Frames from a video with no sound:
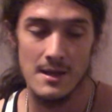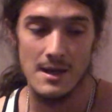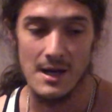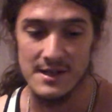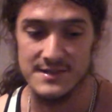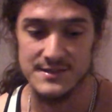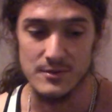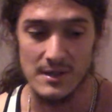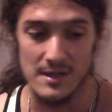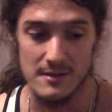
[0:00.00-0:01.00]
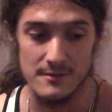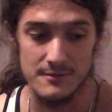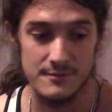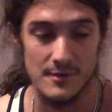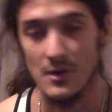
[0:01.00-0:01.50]
I still have
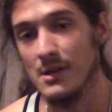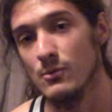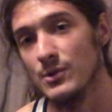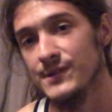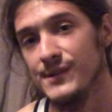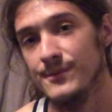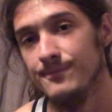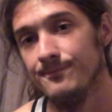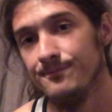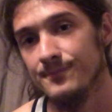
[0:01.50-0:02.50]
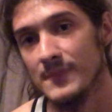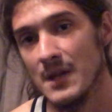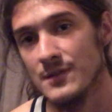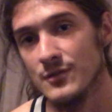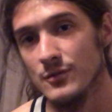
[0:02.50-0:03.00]
a lot of work to do
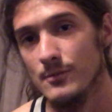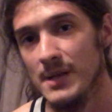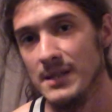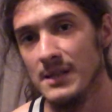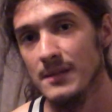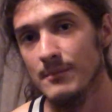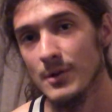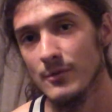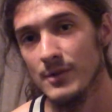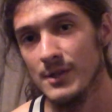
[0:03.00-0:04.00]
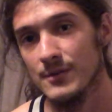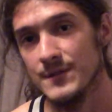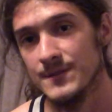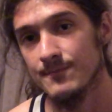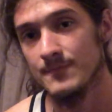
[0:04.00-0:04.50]
to making better videos.
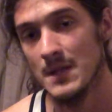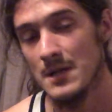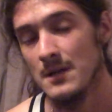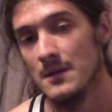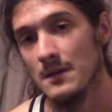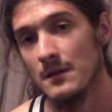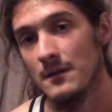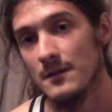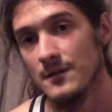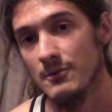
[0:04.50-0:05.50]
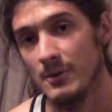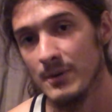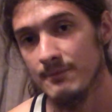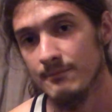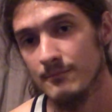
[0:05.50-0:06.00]
So anyway,
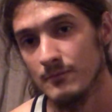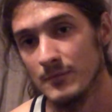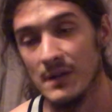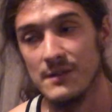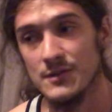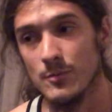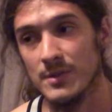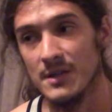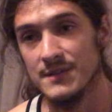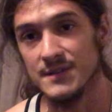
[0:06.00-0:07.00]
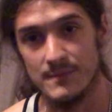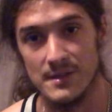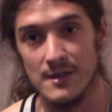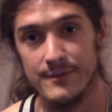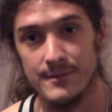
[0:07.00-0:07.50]
I at least hope you got something
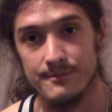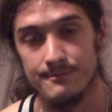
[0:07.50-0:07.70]
out of it.